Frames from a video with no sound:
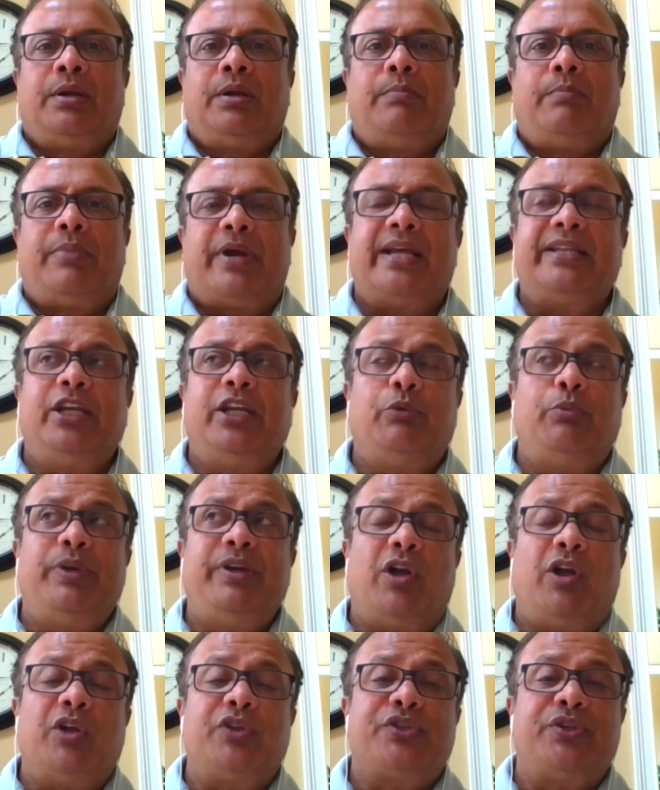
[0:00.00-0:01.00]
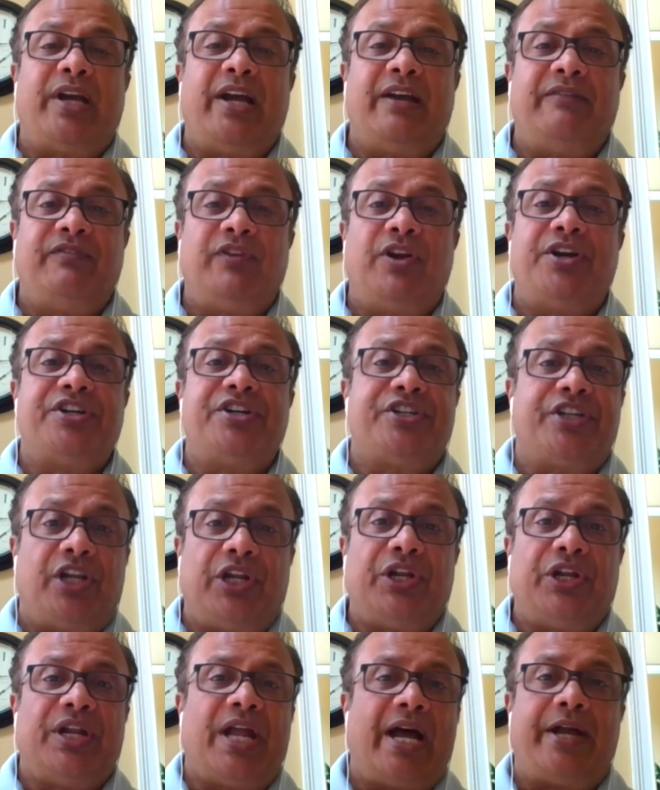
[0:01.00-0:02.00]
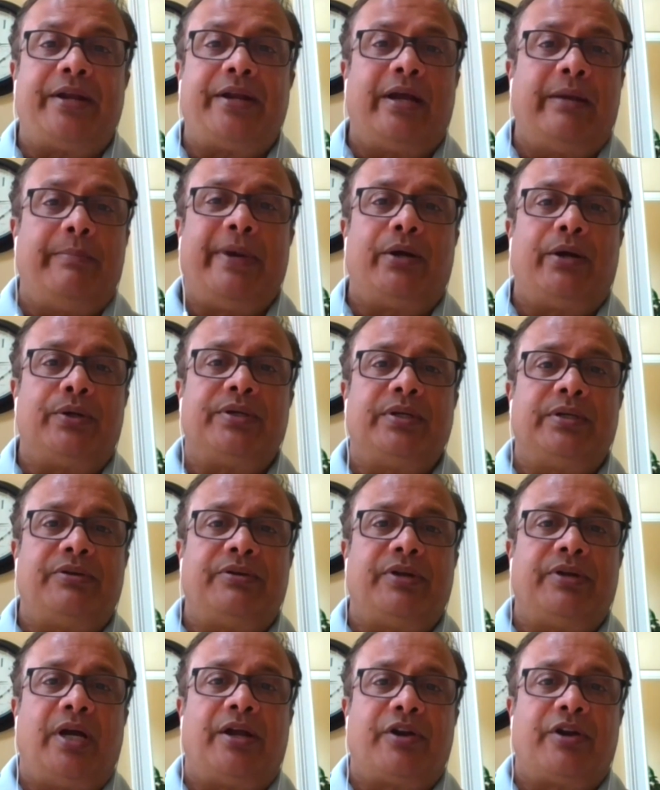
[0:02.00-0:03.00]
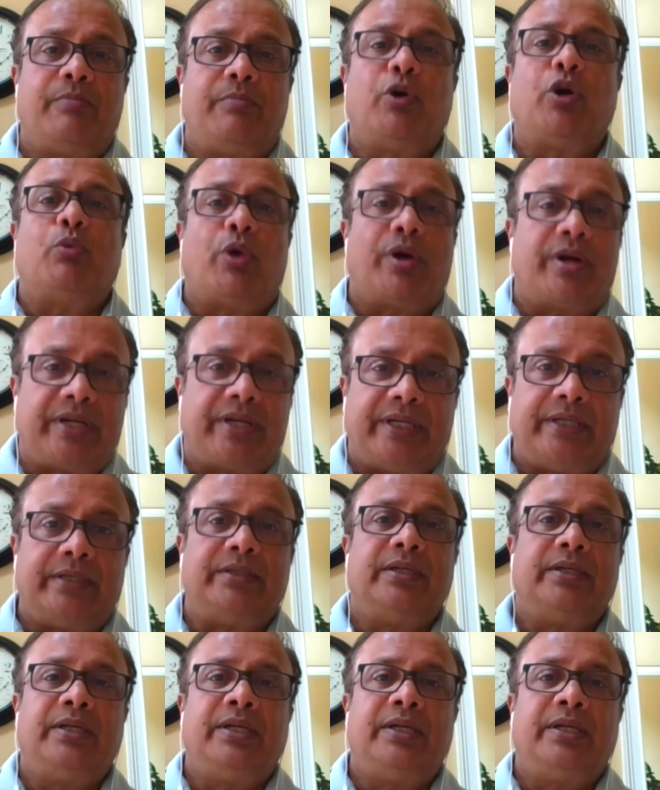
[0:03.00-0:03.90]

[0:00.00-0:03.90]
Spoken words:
But I think we also have learned a lot about remote working,